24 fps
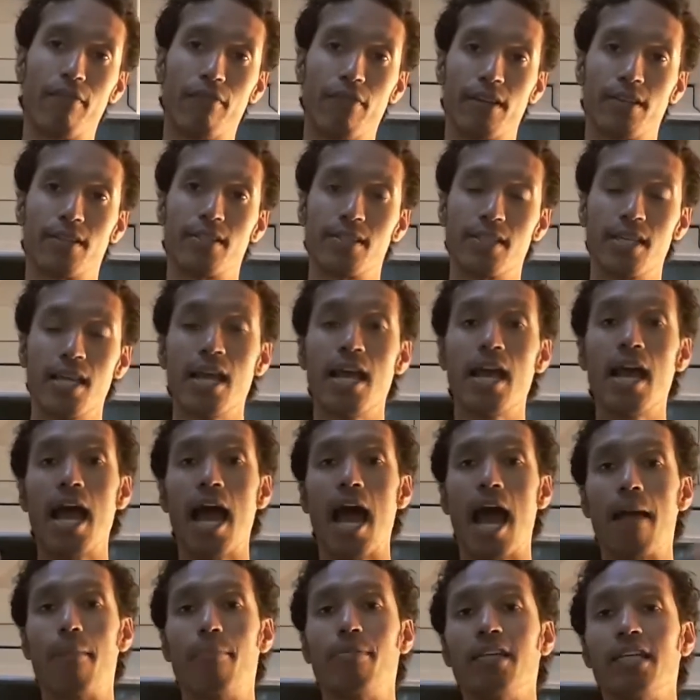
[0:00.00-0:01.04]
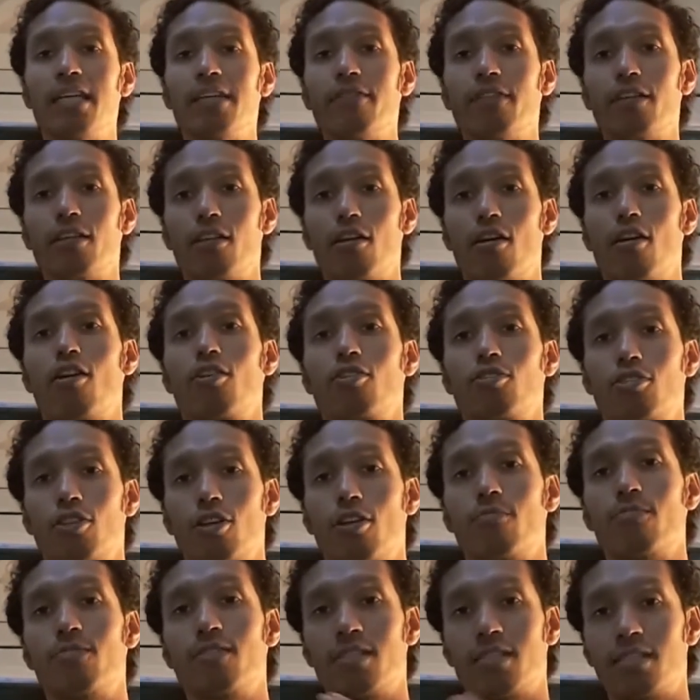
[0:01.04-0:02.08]
fixes. I believe in
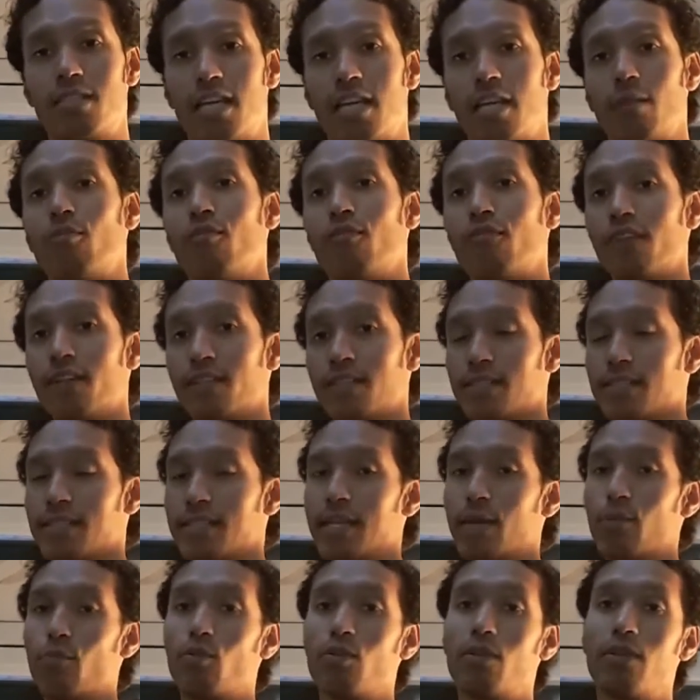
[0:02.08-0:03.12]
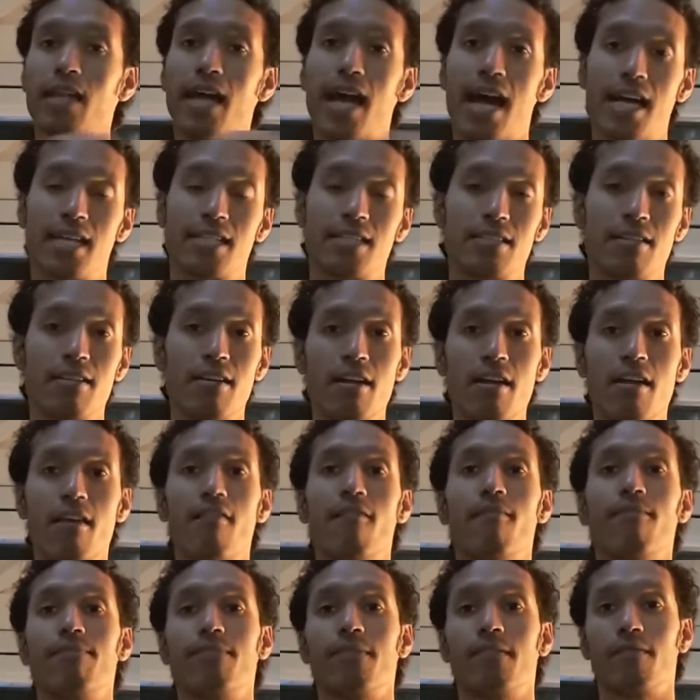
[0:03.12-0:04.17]
long-term sustainable fixes that will last
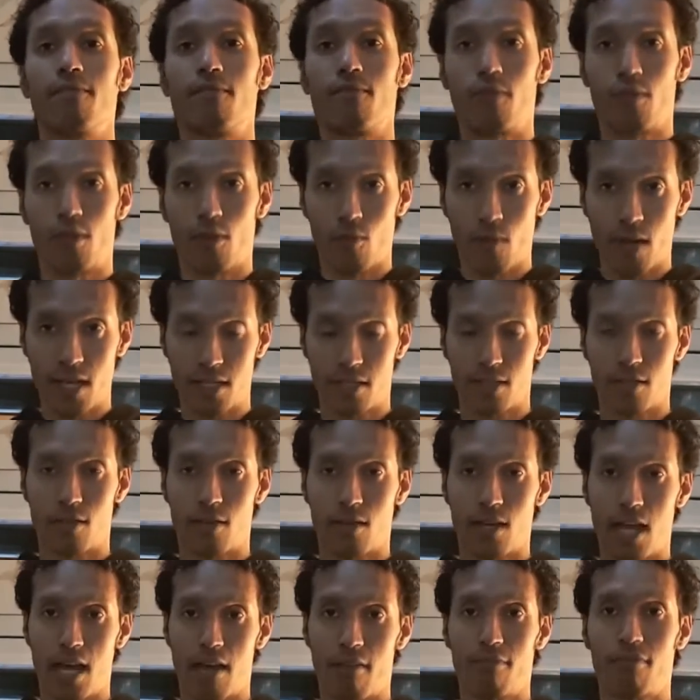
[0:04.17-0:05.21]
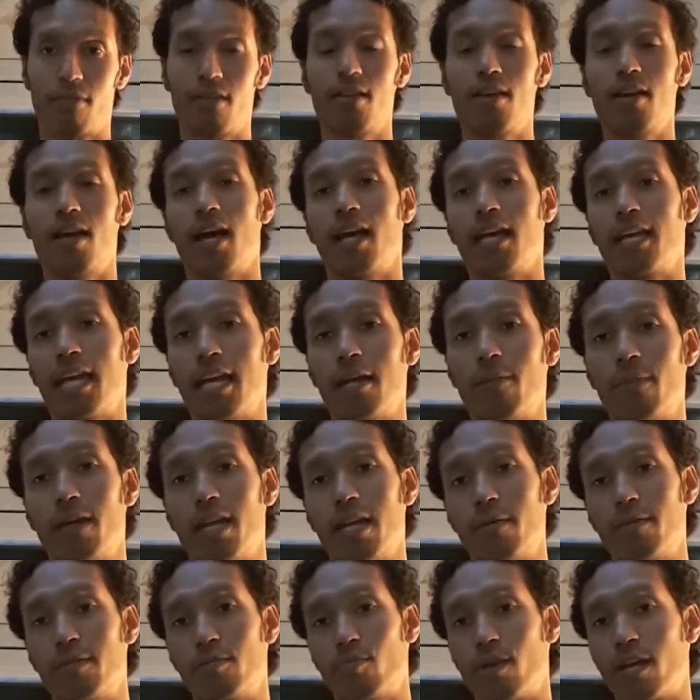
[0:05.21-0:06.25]
for the rest of your life. Again, my
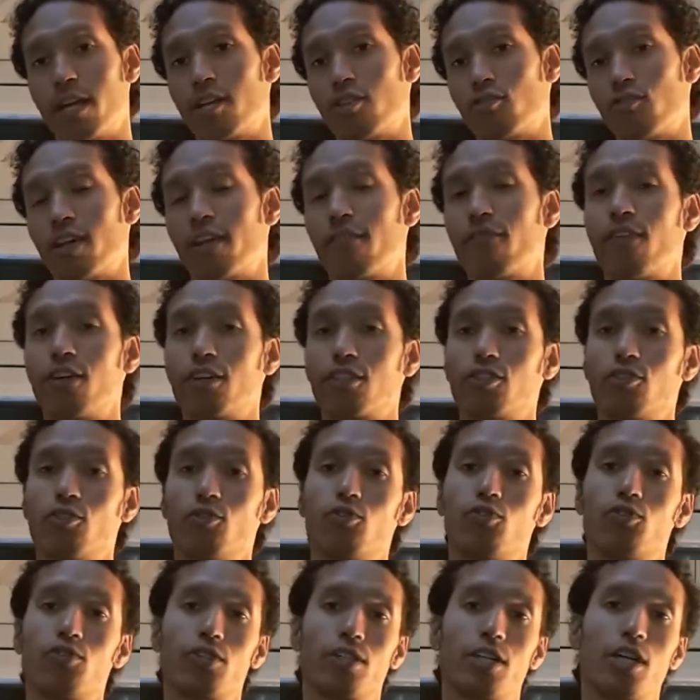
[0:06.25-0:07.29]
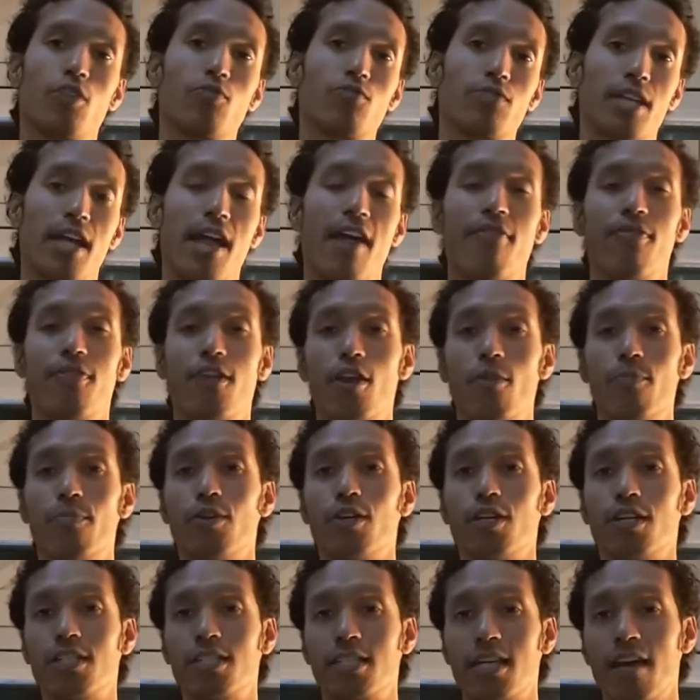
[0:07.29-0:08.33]
name is Brandon Drake, functional nutrition coach and
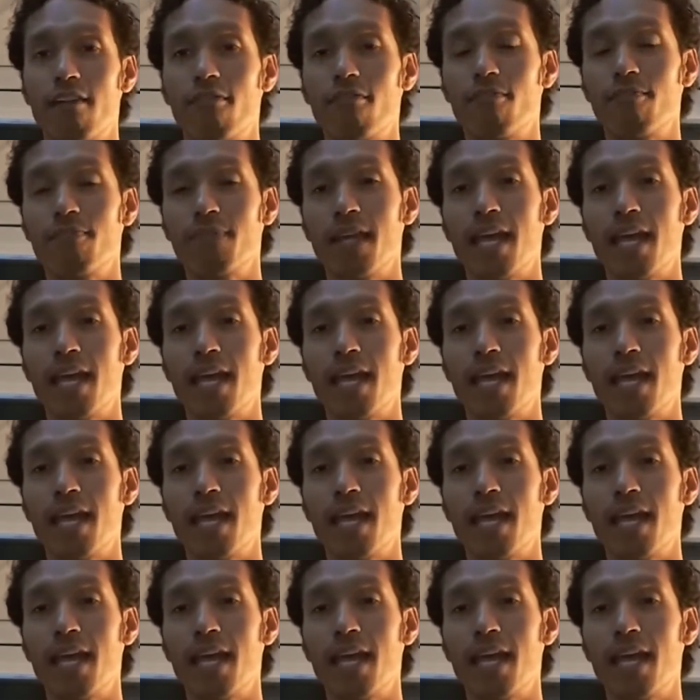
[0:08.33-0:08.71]
therapeutic chef